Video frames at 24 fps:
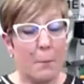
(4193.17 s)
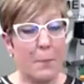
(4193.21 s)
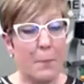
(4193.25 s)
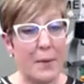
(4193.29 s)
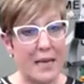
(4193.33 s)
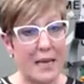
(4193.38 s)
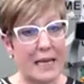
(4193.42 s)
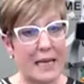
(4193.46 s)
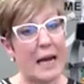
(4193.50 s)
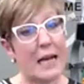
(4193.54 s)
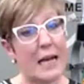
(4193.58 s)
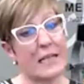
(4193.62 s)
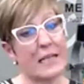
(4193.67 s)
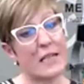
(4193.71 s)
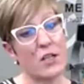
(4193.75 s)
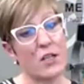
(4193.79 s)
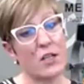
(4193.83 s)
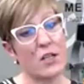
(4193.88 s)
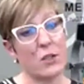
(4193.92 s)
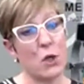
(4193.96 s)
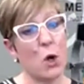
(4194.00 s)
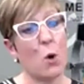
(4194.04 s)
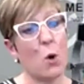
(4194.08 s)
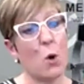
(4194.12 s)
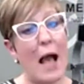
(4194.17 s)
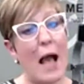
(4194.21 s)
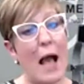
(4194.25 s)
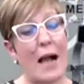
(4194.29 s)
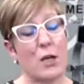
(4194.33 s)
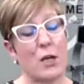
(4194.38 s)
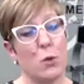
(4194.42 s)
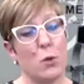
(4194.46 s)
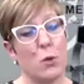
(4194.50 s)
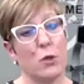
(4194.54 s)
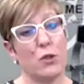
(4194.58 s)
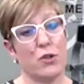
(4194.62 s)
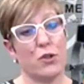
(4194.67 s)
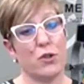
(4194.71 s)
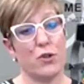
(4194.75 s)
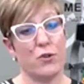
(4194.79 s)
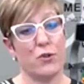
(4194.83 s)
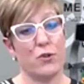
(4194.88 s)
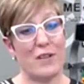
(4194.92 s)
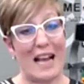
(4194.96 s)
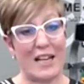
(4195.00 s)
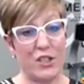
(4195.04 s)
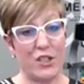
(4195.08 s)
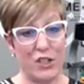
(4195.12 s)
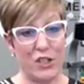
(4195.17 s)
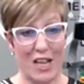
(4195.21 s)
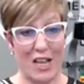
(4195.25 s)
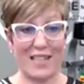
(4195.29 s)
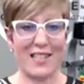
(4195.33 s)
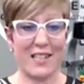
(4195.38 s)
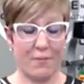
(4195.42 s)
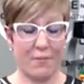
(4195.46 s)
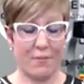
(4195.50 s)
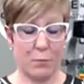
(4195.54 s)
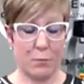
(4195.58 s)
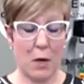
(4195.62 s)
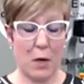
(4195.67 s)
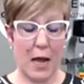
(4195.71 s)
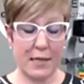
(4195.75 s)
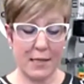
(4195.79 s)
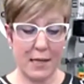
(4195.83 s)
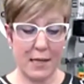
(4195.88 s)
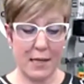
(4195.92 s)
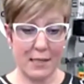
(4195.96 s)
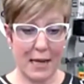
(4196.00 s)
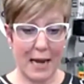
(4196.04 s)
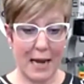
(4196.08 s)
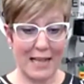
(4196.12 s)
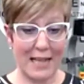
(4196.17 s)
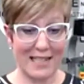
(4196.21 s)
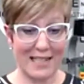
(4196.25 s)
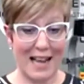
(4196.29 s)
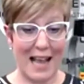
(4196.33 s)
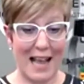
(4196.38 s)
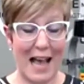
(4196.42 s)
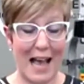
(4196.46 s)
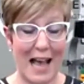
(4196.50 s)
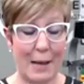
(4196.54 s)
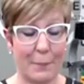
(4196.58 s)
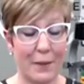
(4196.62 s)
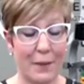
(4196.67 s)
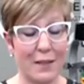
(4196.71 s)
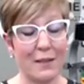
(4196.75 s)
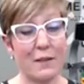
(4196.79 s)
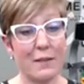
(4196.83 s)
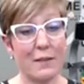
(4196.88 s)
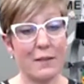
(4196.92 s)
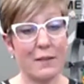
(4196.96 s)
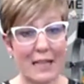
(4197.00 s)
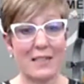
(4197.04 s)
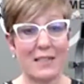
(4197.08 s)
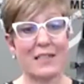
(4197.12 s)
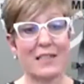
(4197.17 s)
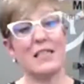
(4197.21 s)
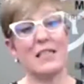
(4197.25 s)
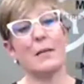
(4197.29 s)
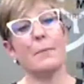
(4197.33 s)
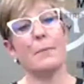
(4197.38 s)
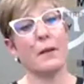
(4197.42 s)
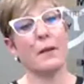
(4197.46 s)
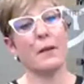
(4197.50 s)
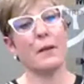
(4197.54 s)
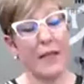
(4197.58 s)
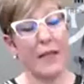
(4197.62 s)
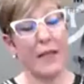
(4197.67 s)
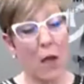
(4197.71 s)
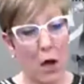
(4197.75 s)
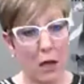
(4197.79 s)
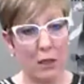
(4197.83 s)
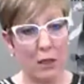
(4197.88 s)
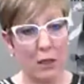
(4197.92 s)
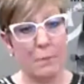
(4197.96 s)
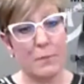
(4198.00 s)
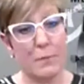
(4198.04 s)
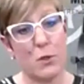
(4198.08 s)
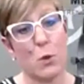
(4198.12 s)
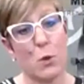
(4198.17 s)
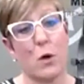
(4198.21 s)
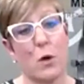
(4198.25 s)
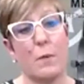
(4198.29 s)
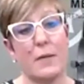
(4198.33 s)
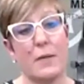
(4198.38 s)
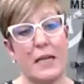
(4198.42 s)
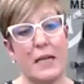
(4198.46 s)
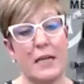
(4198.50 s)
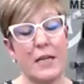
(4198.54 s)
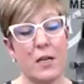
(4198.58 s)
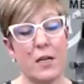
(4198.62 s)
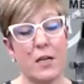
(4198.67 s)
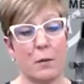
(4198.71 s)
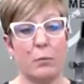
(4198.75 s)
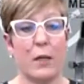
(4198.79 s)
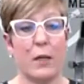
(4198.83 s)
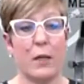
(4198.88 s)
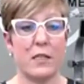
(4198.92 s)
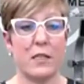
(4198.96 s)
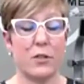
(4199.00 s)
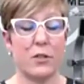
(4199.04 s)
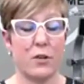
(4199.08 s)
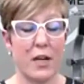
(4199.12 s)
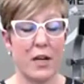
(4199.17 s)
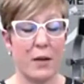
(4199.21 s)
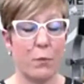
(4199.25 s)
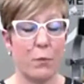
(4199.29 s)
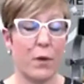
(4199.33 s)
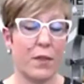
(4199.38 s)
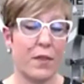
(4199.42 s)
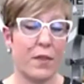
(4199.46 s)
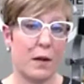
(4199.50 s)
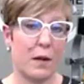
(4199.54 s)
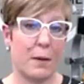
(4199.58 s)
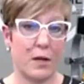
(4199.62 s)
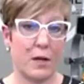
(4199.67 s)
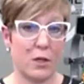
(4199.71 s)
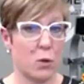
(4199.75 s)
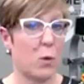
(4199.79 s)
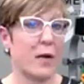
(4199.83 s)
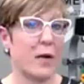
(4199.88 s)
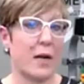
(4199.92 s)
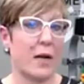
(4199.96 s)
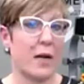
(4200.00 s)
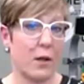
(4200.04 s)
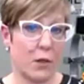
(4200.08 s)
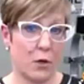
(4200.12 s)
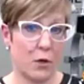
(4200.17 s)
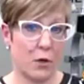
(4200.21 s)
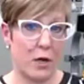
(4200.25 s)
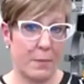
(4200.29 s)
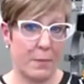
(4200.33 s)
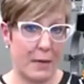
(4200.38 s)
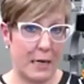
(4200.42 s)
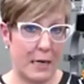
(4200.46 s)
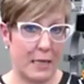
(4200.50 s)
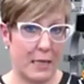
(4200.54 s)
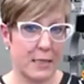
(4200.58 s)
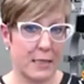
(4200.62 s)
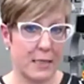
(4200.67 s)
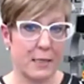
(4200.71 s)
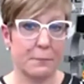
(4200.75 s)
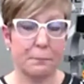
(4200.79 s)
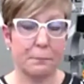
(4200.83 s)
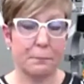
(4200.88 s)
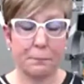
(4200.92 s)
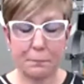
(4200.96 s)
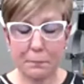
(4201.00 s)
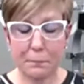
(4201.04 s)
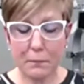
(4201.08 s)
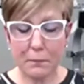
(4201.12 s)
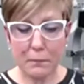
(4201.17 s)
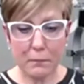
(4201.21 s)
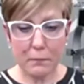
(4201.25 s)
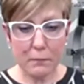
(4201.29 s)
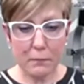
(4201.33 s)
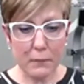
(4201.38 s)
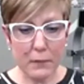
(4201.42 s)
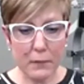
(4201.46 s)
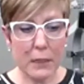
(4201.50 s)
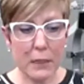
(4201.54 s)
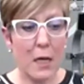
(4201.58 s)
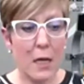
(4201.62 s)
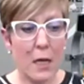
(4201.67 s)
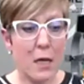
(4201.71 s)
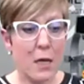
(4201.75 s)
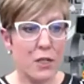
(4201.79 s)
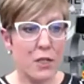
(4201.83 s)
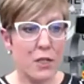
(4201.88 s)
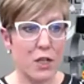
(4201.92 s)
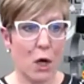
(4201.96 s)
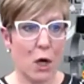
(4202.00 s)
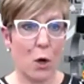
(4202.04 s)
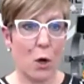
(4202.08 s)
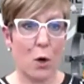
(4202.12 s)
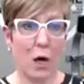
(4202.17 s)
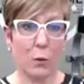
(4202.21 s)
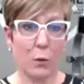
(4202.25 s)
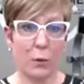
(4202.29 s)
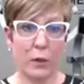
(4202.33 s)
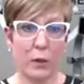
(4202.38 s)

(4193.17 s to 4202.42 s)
because there's no actual true digestive process that has to happen, that's typically all absorbed into your bloodstream within about 20 to 30 minutes. So a